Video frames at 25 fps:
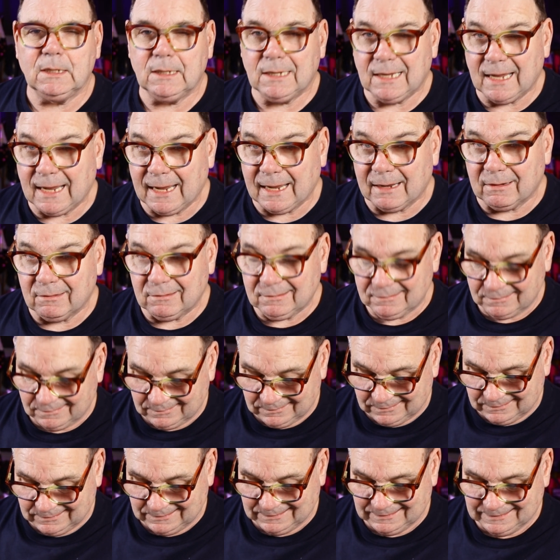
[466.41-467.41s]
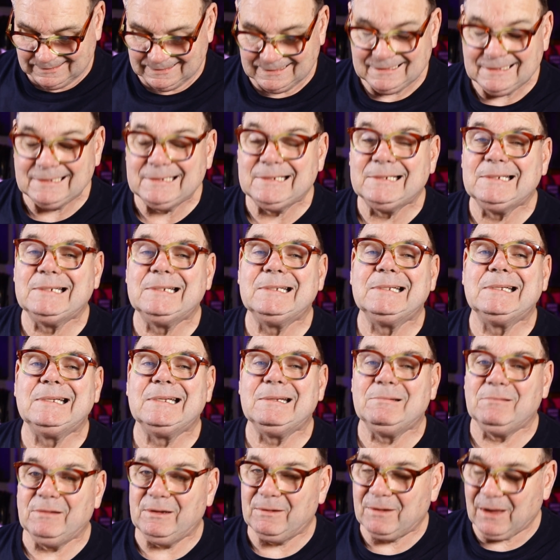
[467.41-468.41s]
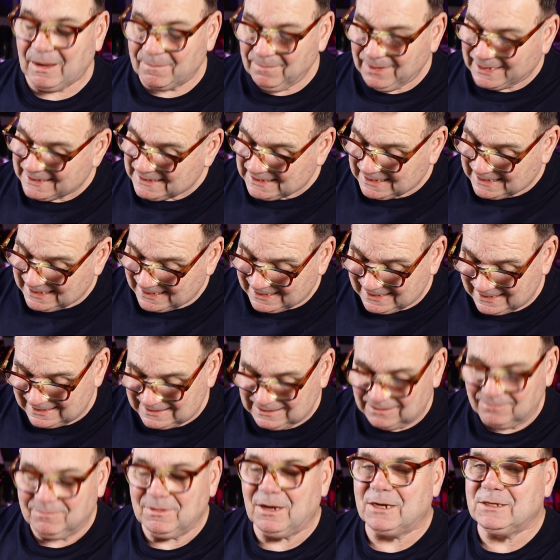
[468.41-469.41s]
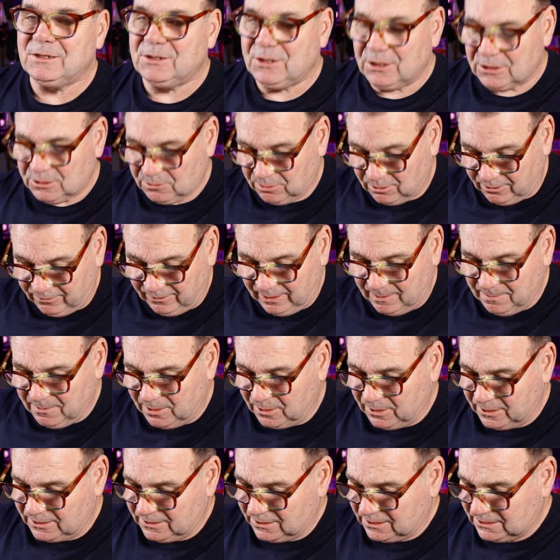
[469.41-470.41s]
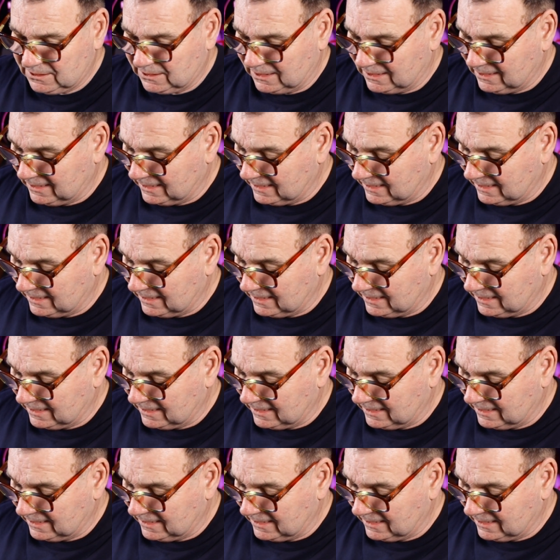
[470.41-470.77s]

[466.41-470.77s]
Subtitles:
Now, we'll come back to that. I just want to remind us, in